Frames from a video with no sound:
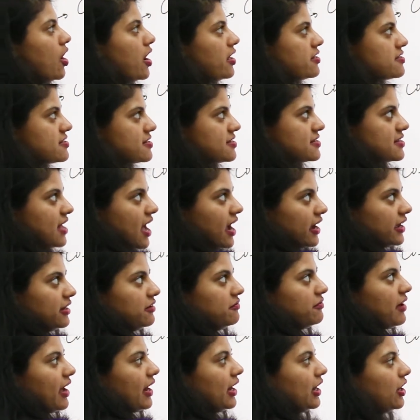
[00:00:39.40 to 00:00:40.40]

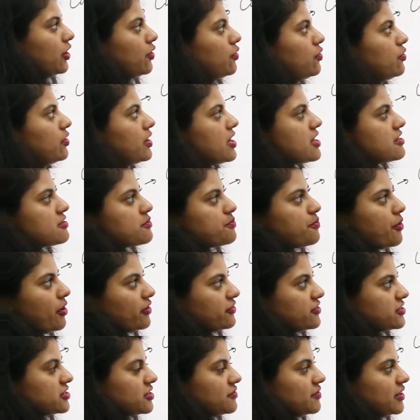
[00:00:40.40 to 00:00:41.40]
Sine value is
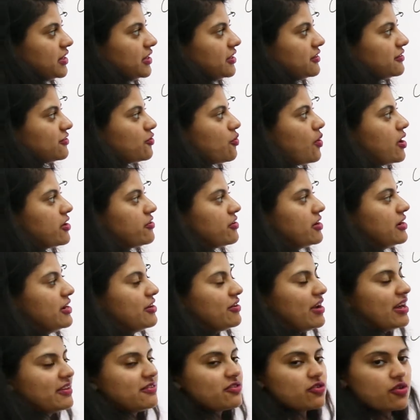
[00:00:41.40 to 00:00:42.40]
positive in this quadrant,
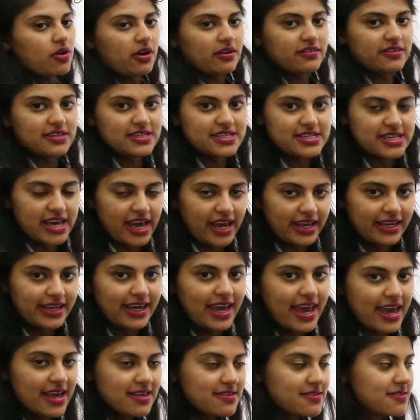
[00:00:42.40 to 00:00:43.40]
rest cos and tan
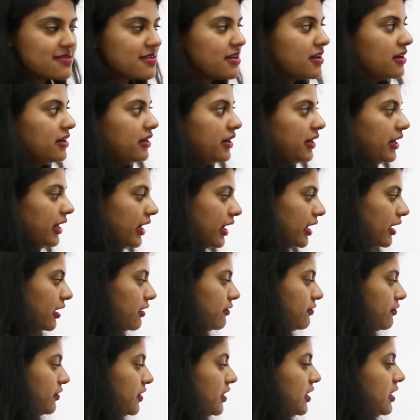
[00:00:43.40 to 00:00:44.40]
is
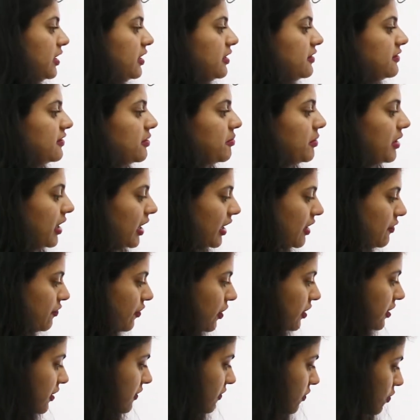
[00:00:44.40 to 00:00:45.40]
negative. Similarly
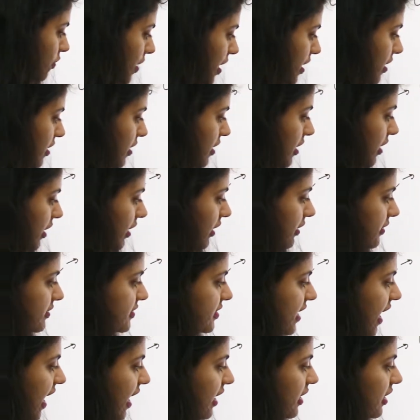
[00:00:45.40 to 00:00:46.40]
for this one,
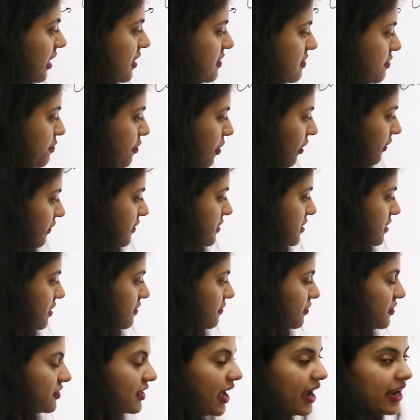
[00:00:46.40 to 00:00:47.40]
tan is
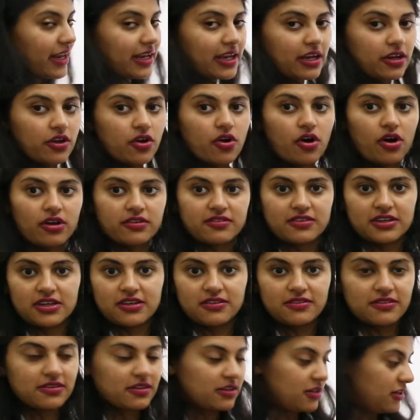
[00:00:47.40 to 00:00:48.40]
positive, sine and cos
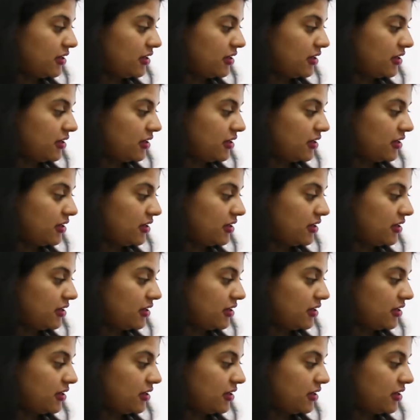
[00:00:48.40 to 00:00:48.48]
is